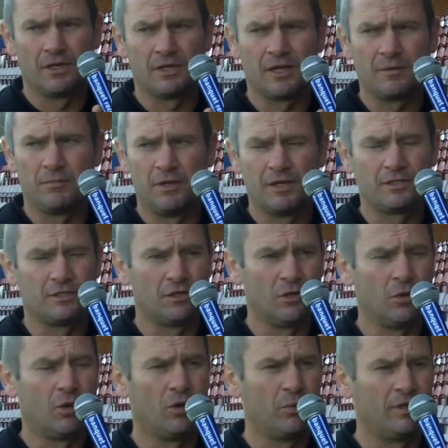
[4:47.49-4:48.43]
get players in
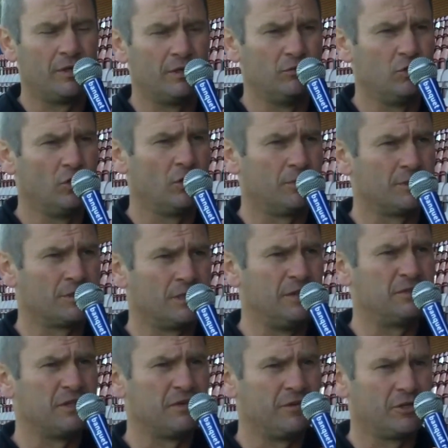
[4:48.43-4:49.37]
who are willing to roll up the
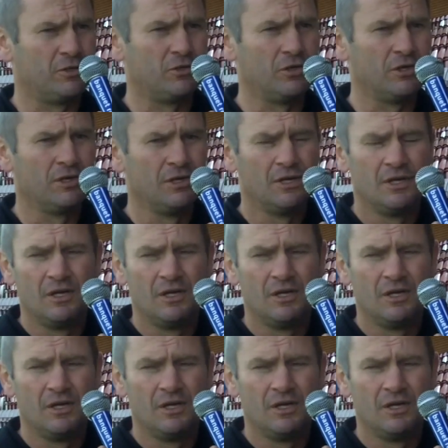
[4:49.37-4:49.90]
sleeves and have a go.